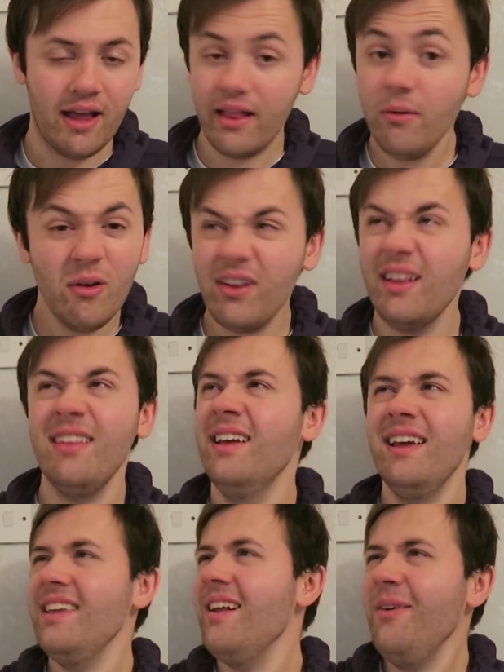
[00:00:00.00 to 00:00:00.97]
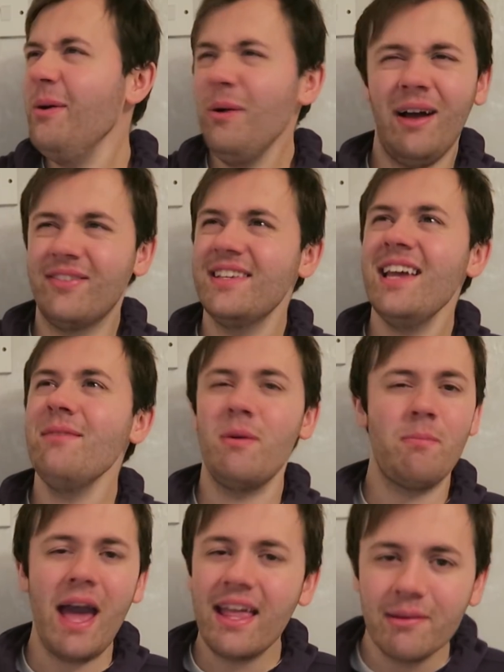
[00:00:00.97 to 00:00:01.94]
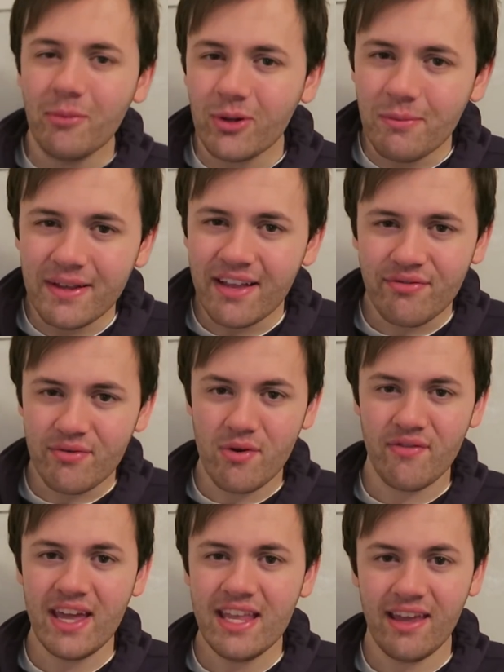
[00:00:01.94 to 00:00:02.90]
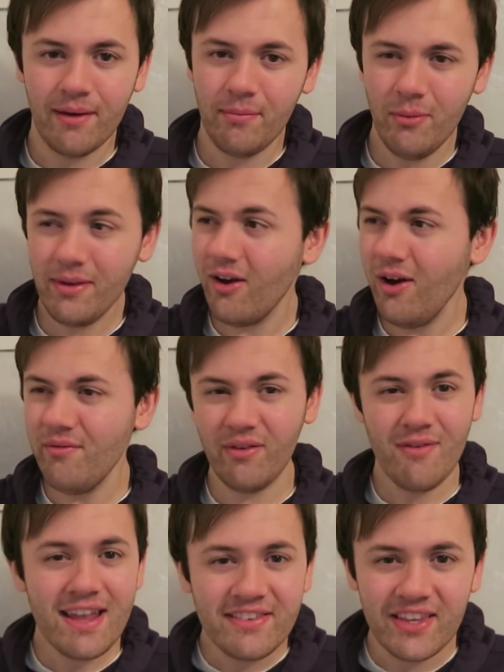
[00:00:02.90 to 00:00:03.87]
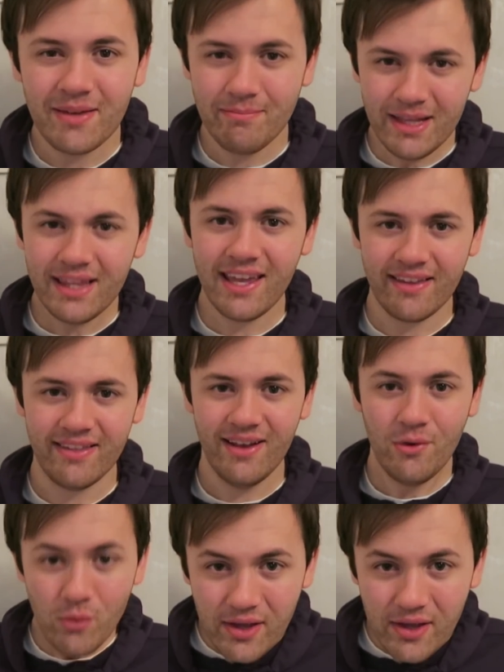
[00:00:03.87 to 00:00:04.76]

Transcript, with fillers: And I'm not, you know, I am saying we paid the money we did for Raphinha, but we got him for 18 million.